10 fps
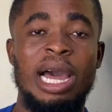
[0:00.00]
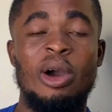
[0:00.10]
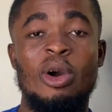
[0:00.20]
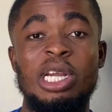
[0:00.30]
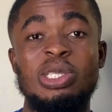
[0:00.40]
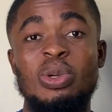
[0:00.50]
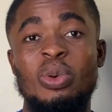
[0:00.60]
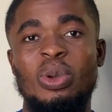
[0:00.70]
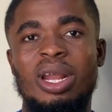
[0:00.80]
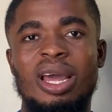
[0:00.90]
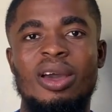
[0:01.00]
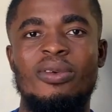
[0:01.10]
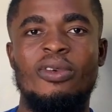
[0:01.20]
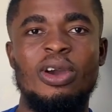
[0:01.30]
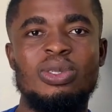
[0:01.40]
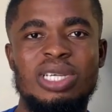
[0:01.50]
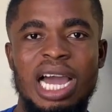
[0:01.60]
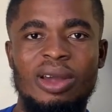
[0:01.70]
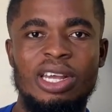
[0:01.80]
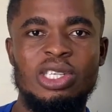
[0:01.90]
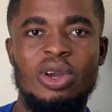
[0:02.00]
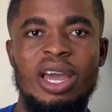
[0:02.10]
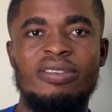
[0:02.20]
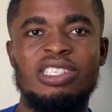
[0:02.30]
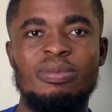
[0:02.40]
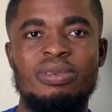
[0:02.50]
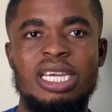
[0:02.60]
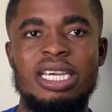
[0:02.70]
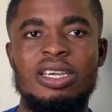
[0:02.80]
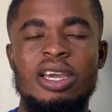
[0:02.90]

on its own. For you to calculate your FGPA,